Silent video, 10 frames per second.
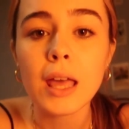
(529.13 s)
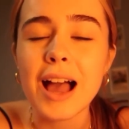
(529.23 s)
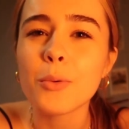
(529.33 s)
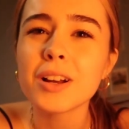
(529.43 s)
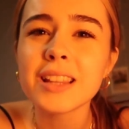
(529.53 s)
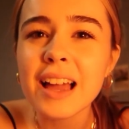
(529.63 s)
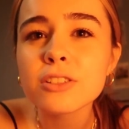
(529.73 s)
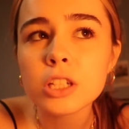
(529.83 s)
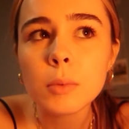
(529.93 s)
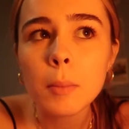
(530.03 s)
I want to live
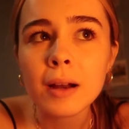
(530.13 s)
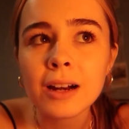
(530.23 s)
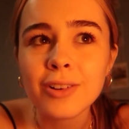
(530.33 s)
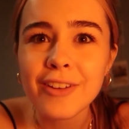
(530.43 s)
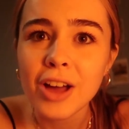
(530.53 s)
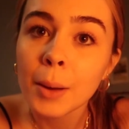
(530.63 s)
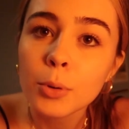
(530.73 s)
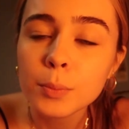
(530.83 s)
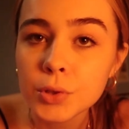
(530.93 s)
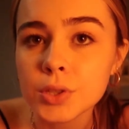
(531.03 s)
stream it, but I don't have
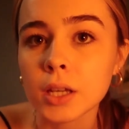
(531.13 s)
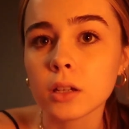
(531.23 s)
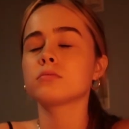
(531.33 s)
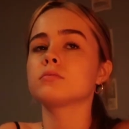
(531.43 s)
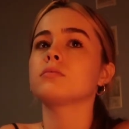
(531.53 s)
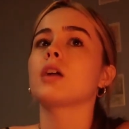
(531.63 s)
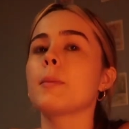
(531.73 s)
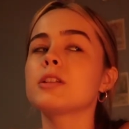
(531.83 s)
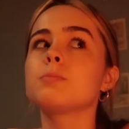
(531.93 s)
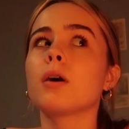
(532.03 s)
Apple Music.
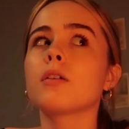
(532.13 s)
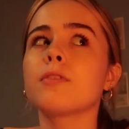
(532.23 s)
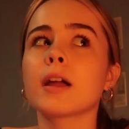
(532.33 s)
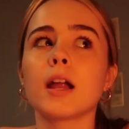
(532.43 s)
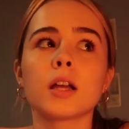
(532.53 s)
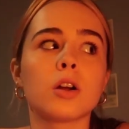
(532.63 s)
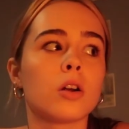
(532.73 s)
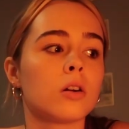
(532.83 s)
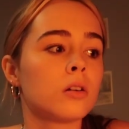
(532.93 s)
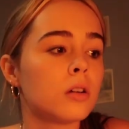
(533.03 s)
I'm a Spotify kind of
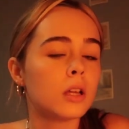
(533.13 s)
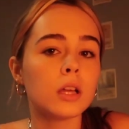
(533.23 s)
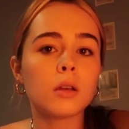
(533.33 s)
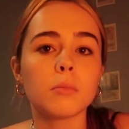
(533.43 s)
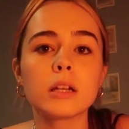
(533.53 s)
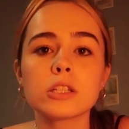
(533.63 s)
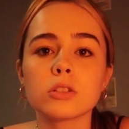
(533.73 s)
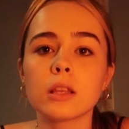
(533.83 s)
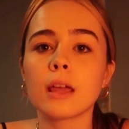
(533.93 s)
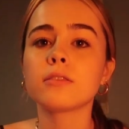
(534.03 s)
girl. But it's
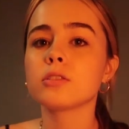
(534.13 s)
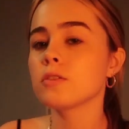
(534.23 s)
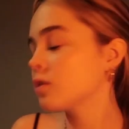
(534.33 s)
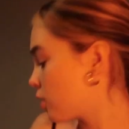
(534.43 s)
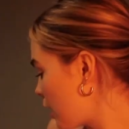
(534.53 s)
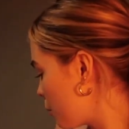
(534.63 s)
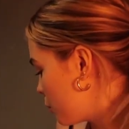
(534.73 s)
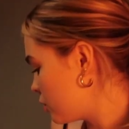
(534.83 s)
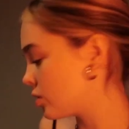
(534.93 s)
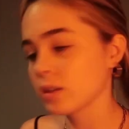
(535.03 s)
live streaming on Apple
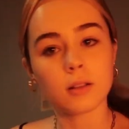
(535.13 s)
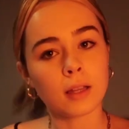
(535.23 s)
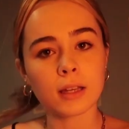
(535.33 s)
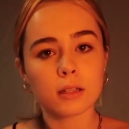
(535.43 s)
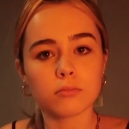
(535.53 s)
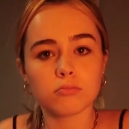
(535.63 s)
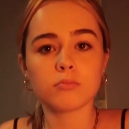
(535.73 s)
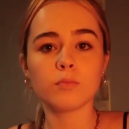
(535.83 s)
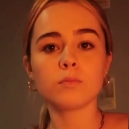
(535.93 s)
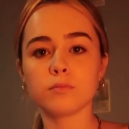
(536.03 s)
Music. Like,
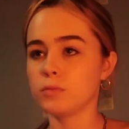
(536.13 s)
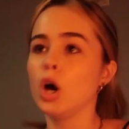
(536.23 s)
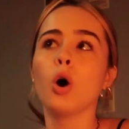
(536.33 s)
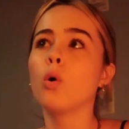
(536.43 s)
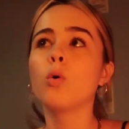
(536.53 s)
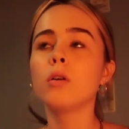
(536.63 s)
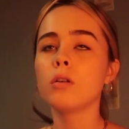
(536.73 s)
no.